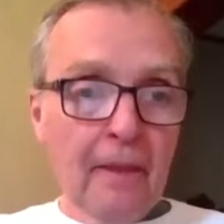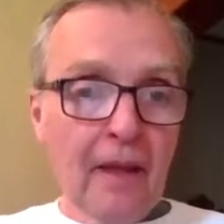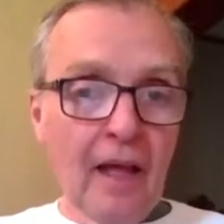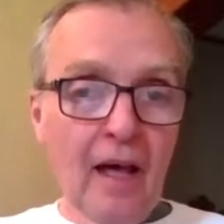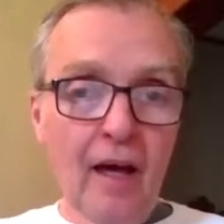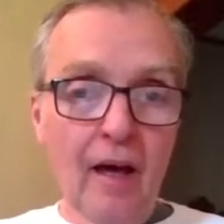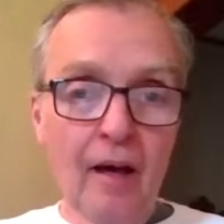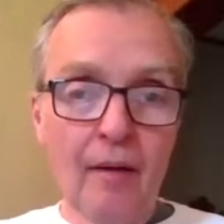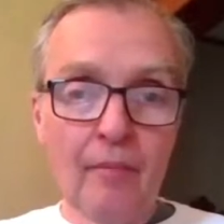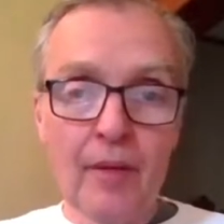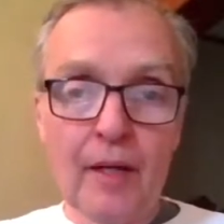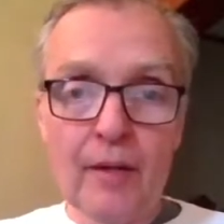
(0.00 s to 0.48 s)

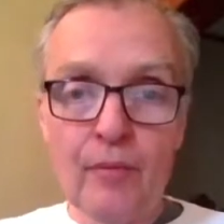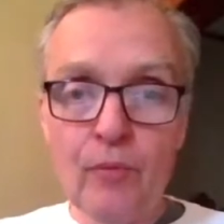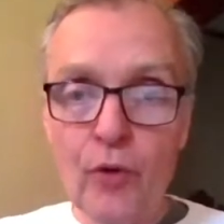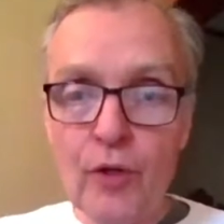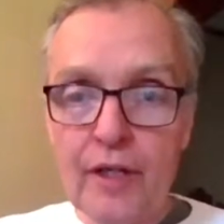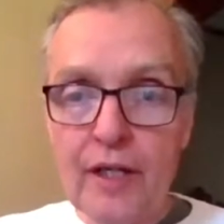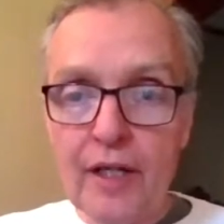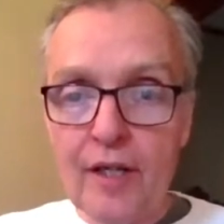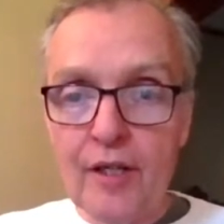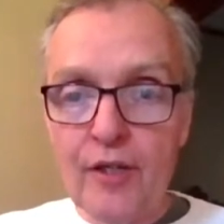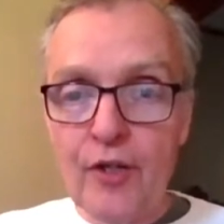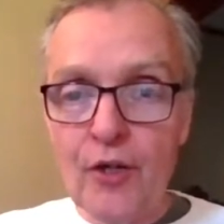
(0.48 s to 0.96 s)
and
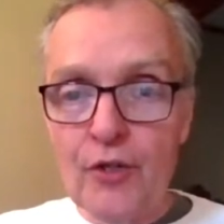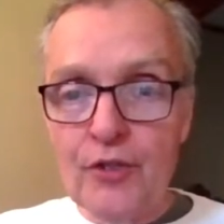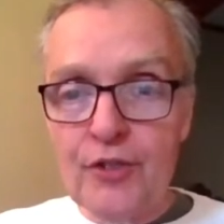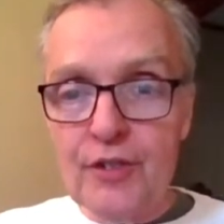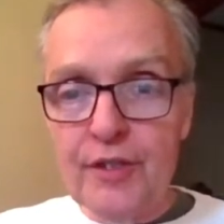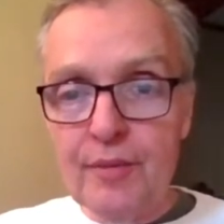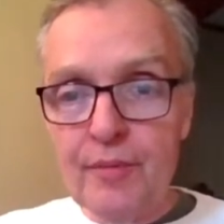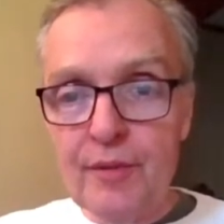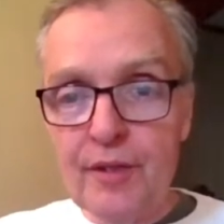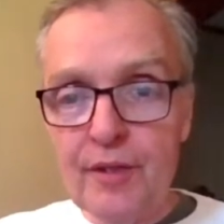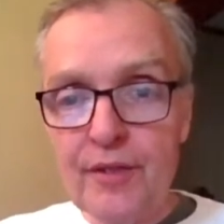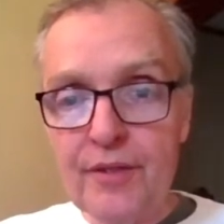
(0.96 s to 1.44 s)
working
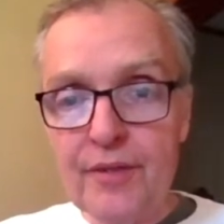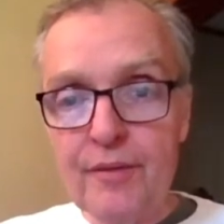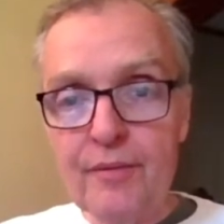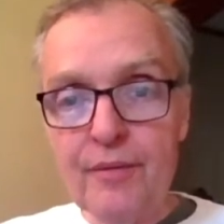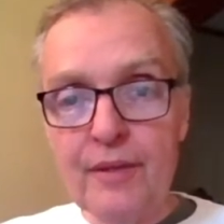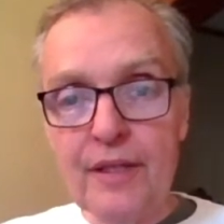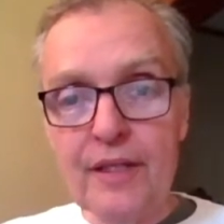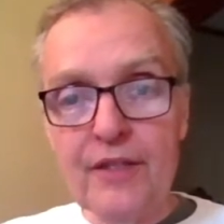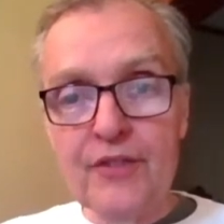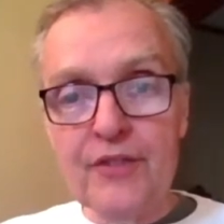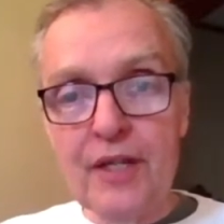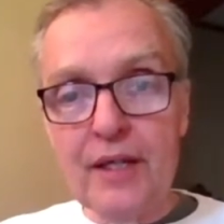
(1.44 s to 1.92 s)
closely with
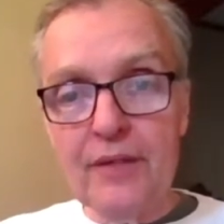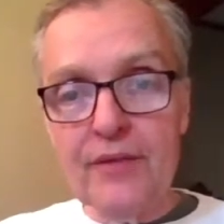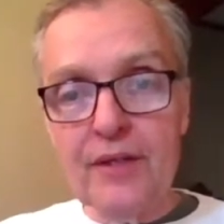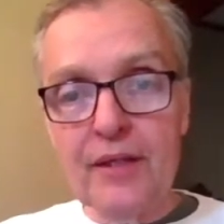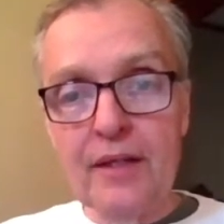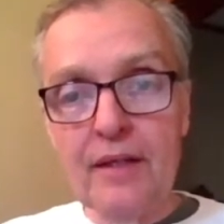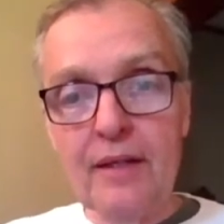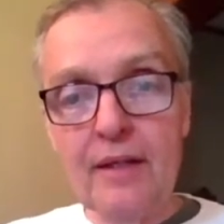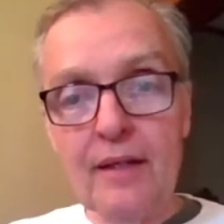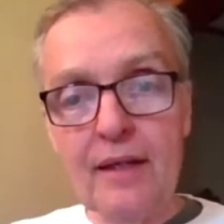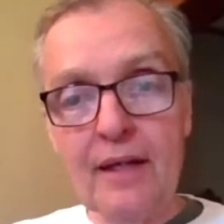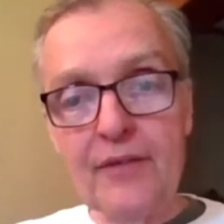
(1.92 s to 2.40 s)
Greens
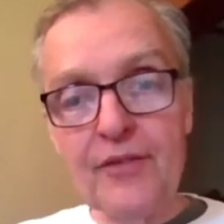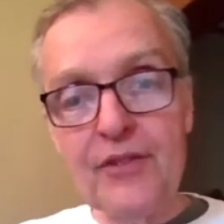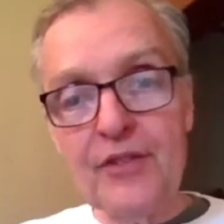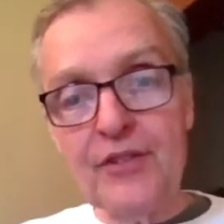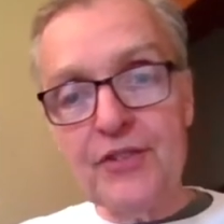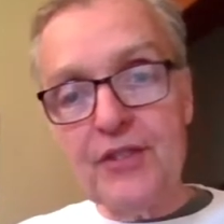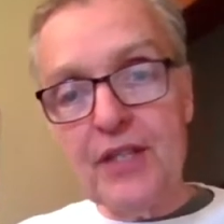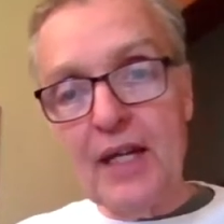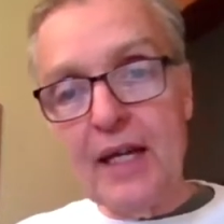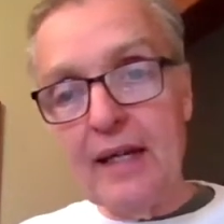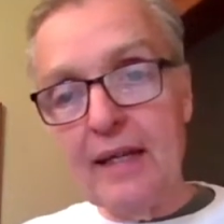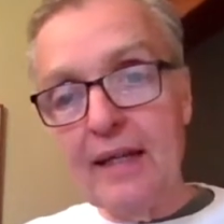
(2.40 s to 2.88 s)
at the
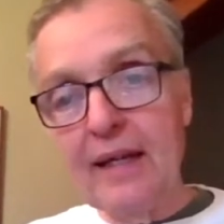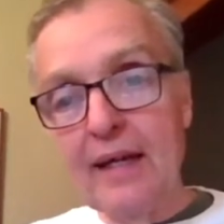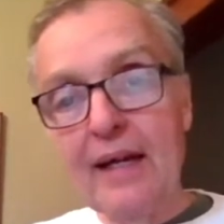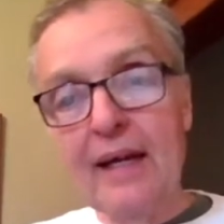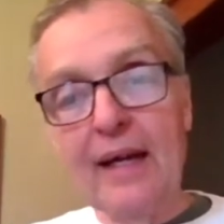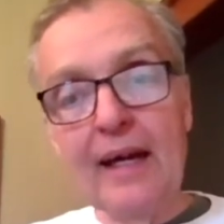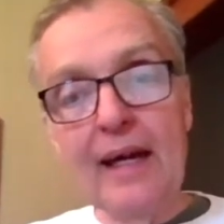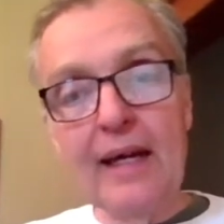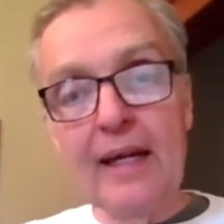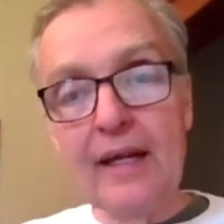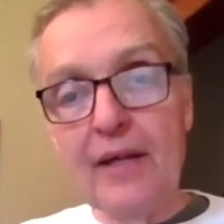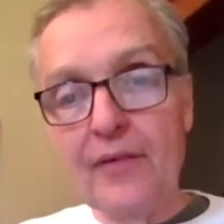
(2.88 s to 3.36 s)

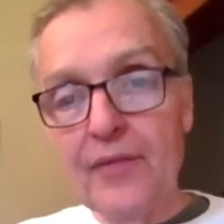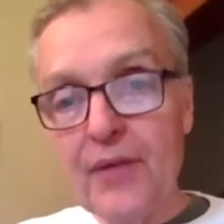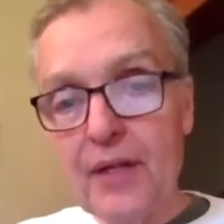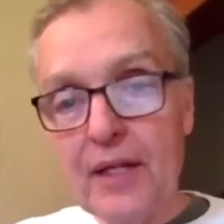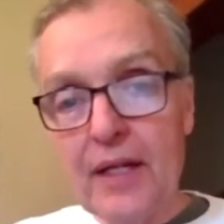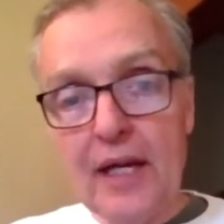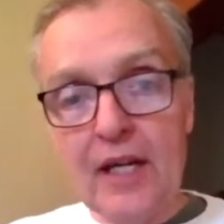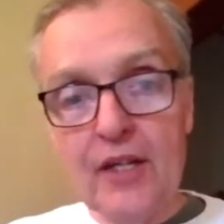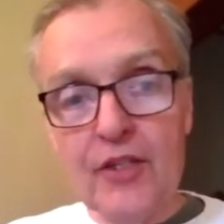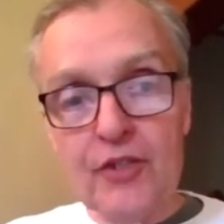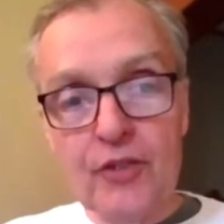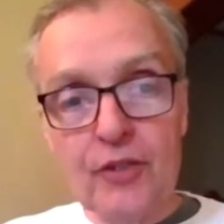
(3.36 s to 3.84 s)
state and at
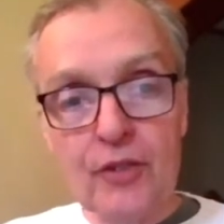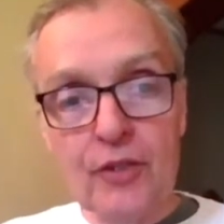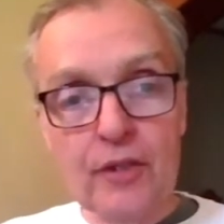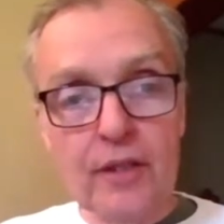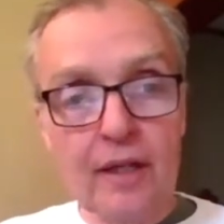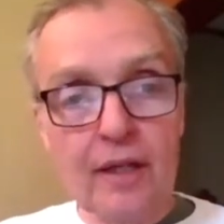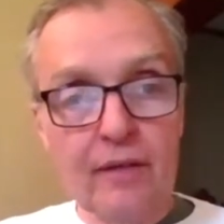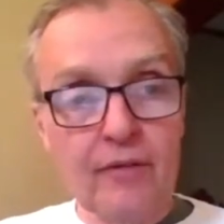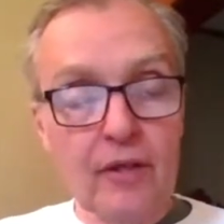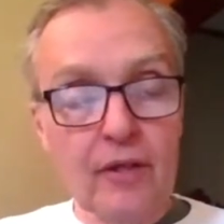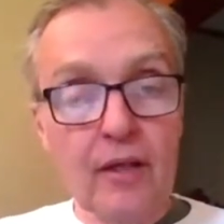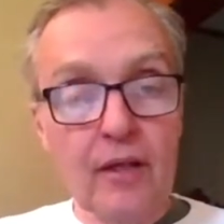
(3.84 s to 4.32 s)
the
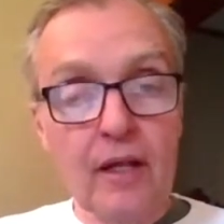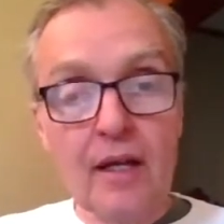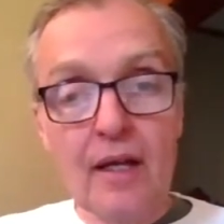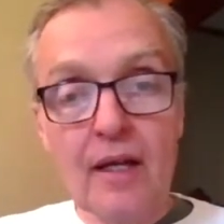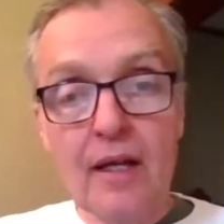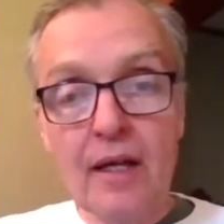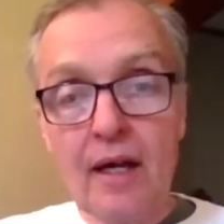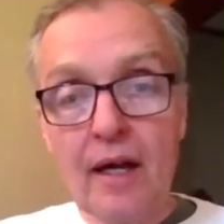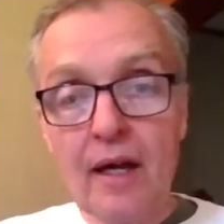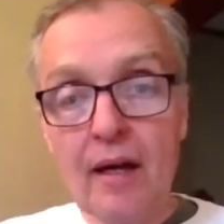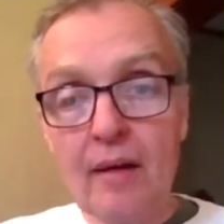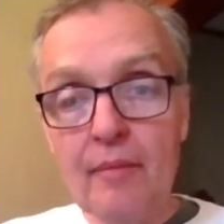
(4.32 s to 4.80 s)
national level.